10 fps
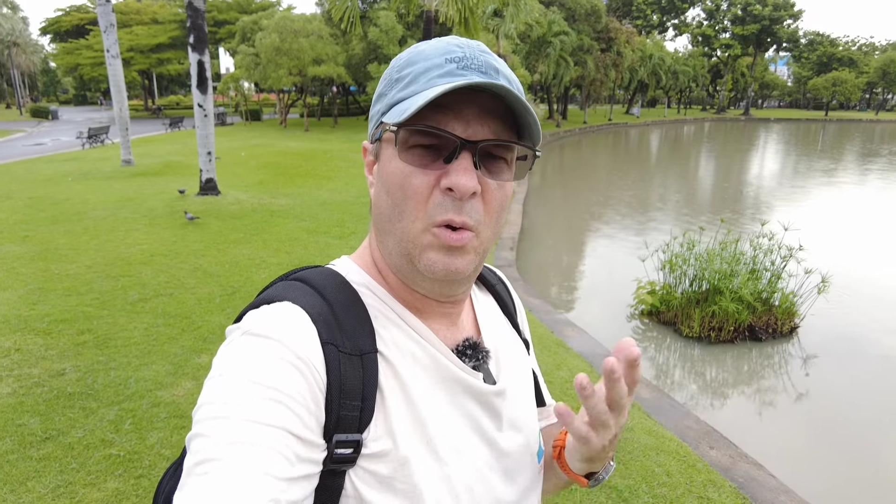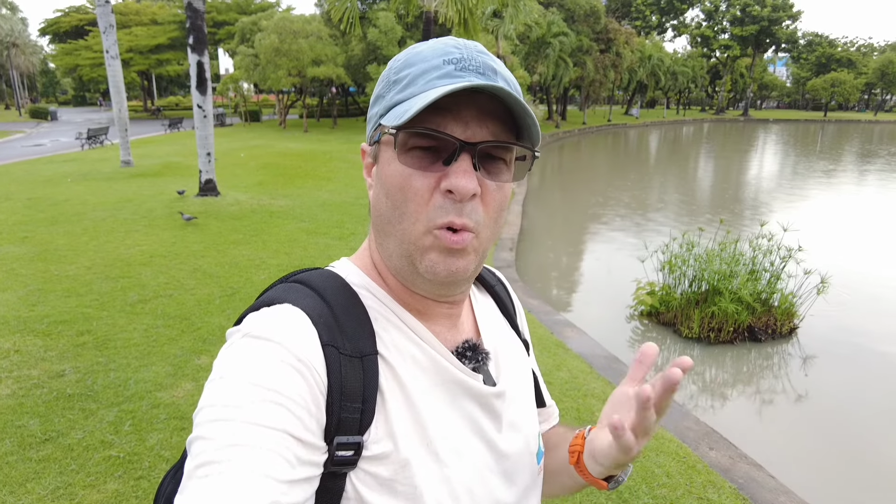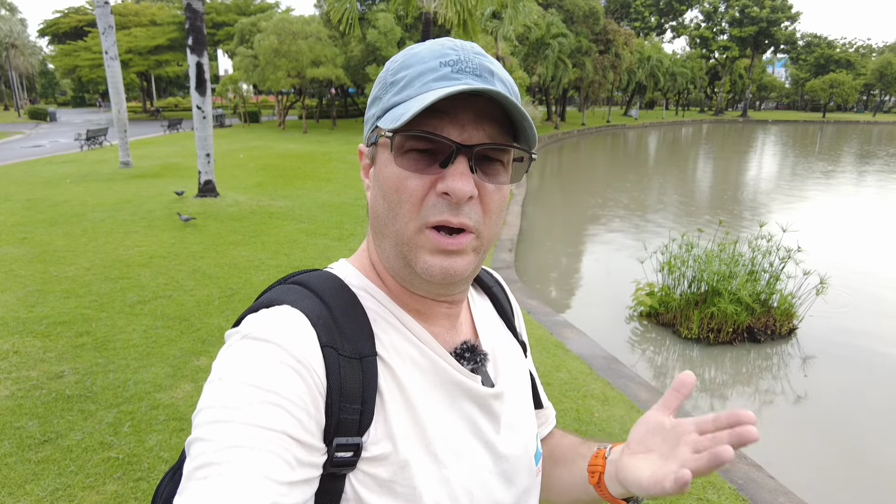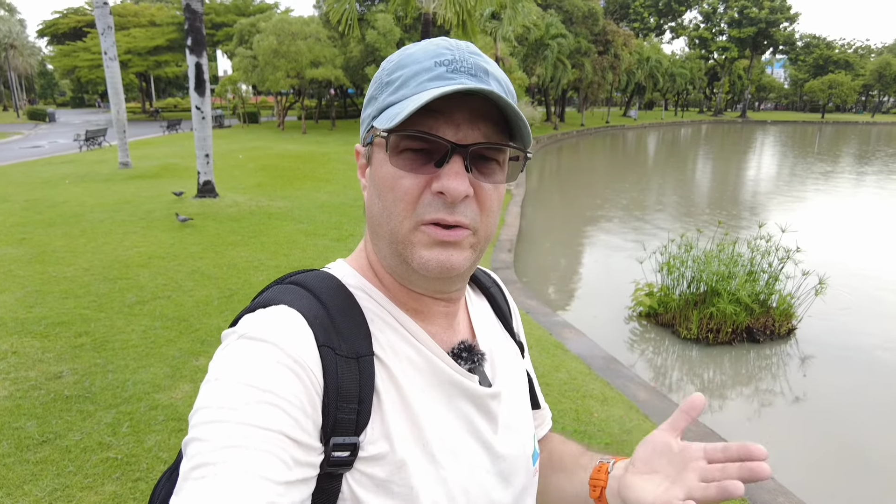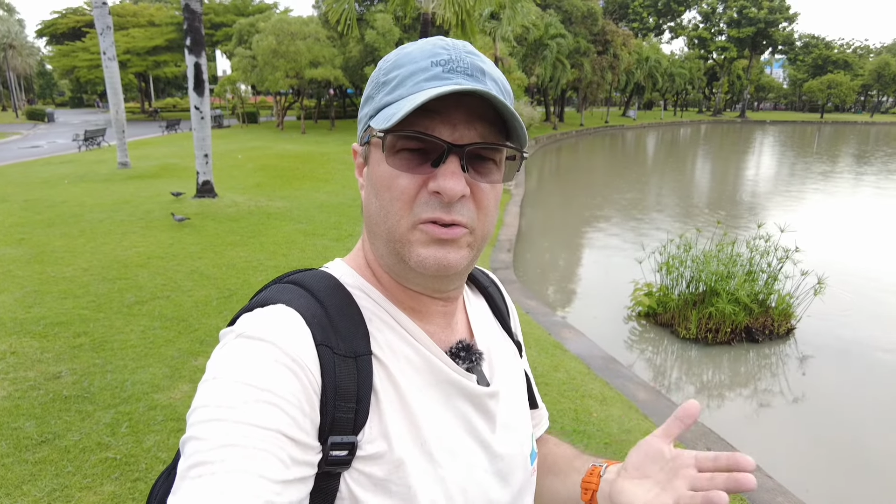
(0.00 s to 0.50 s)

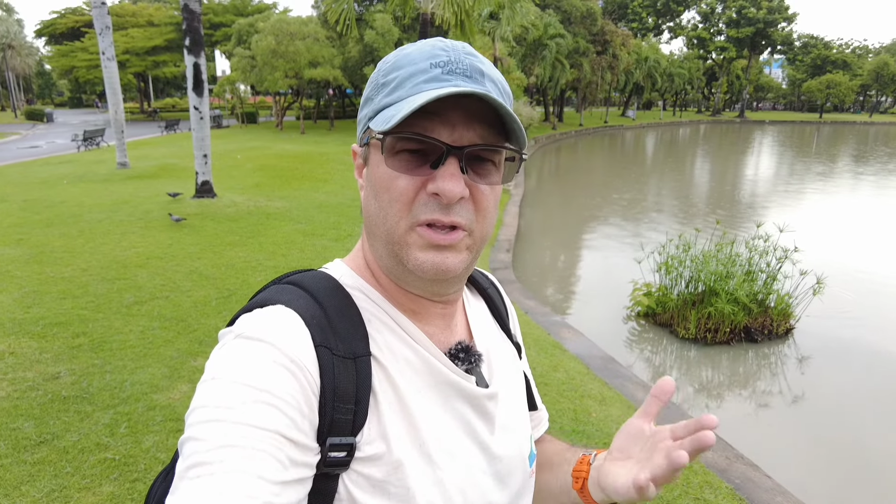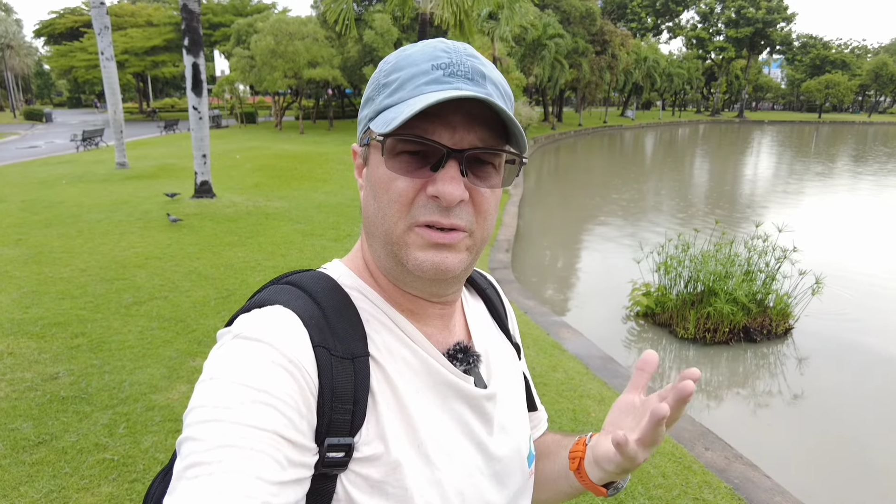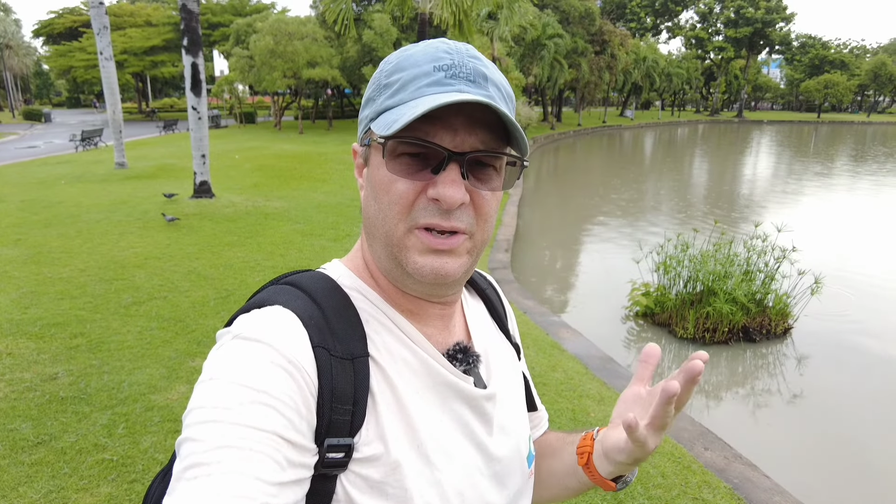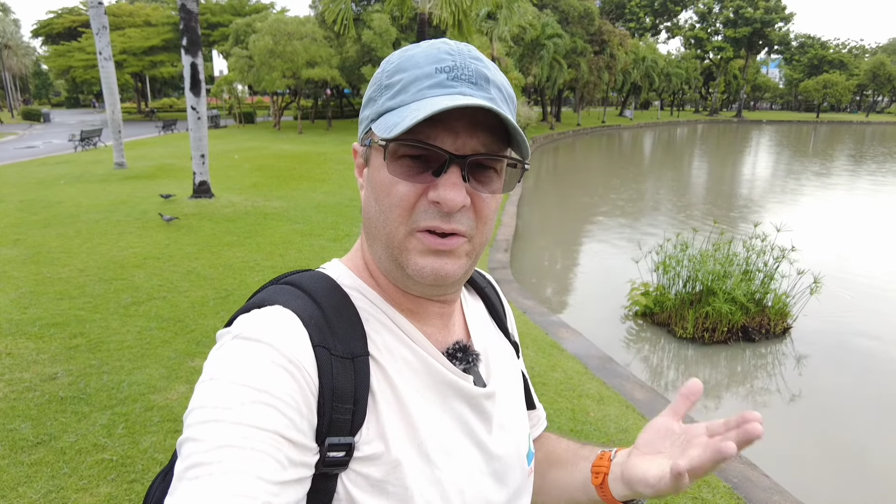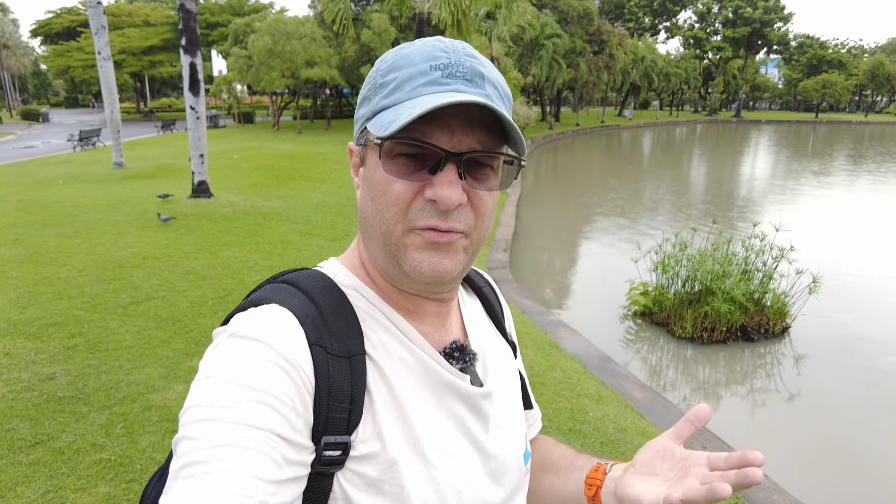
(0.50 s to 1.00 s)
What is the
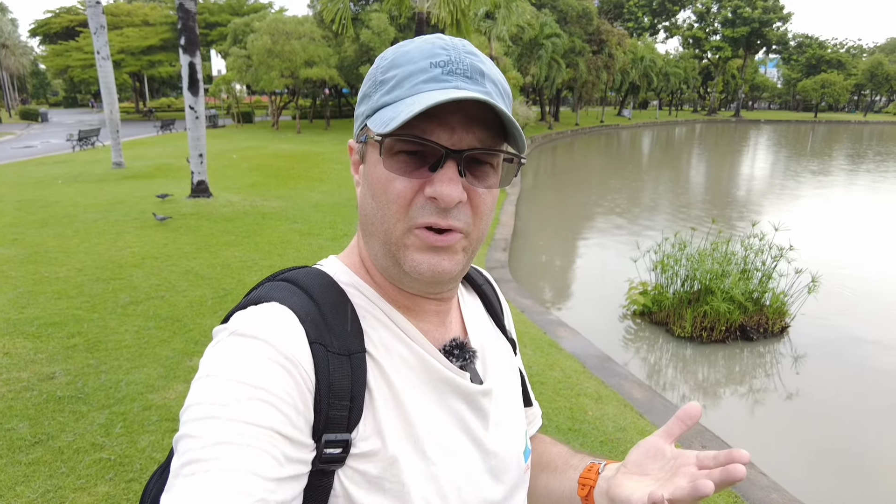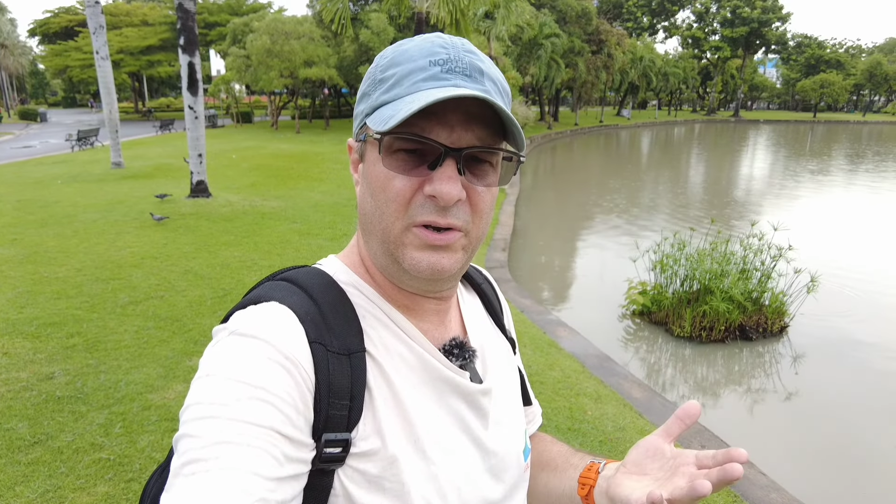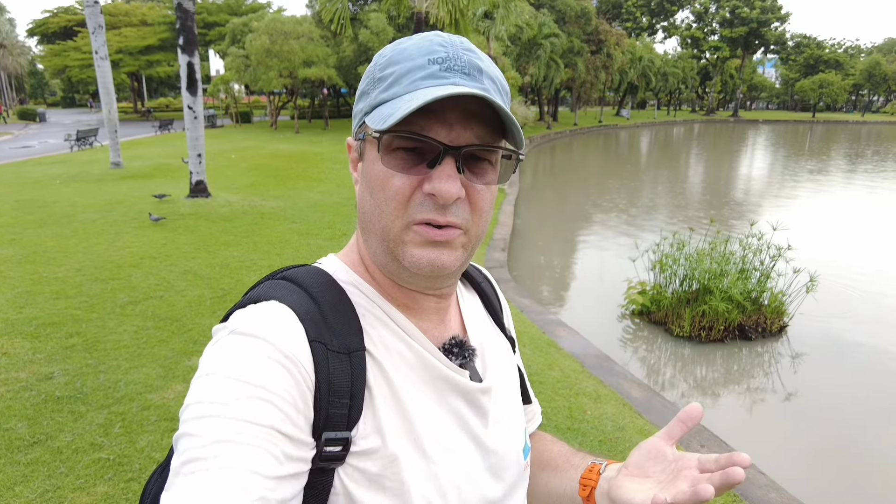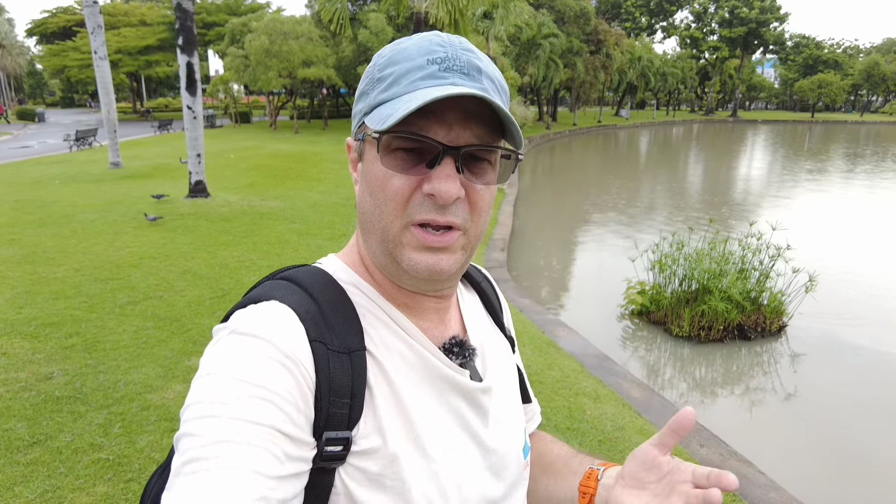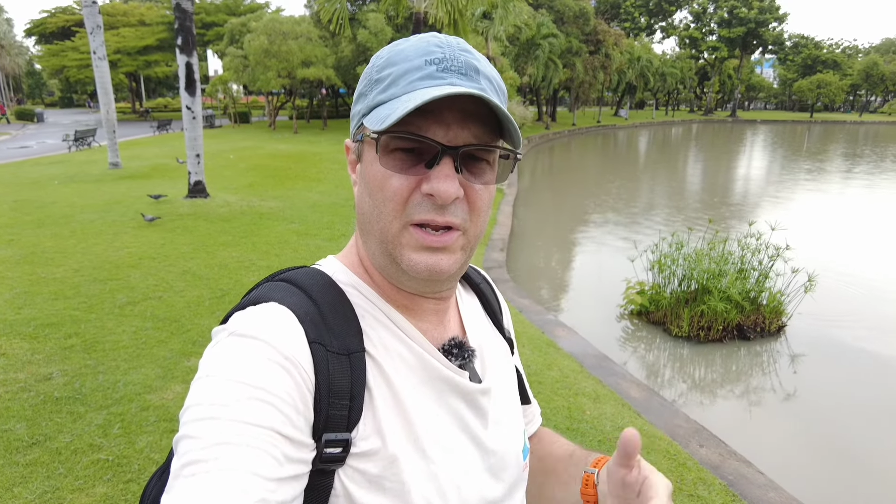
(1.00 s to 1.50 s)

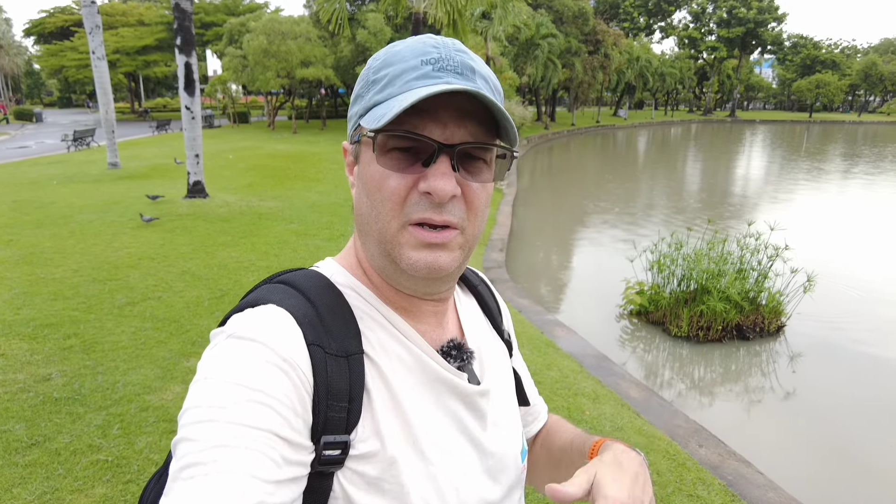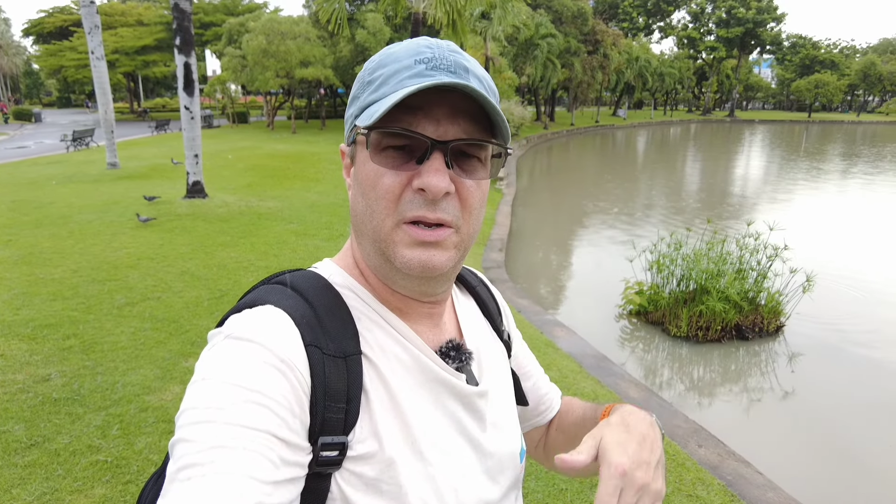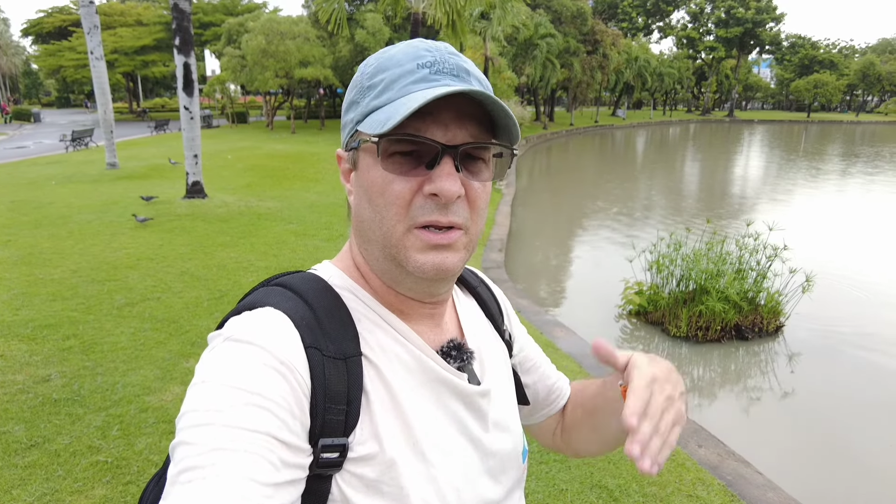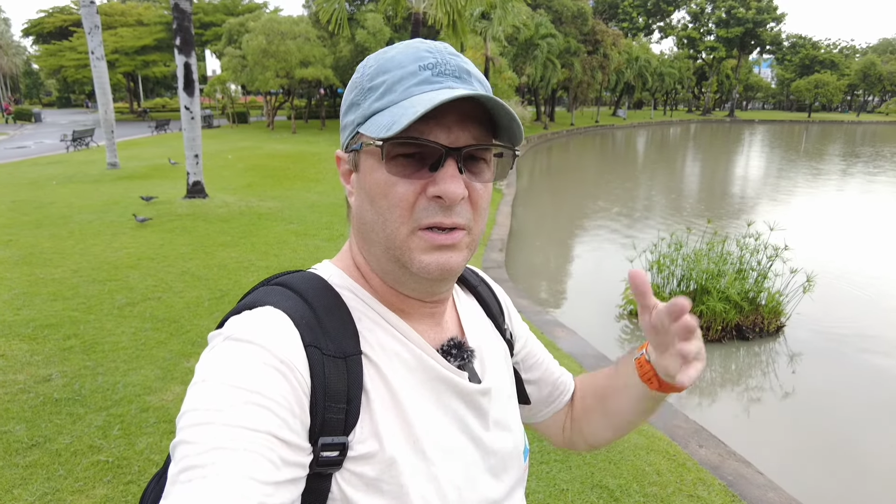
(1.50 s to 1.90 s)
difference in,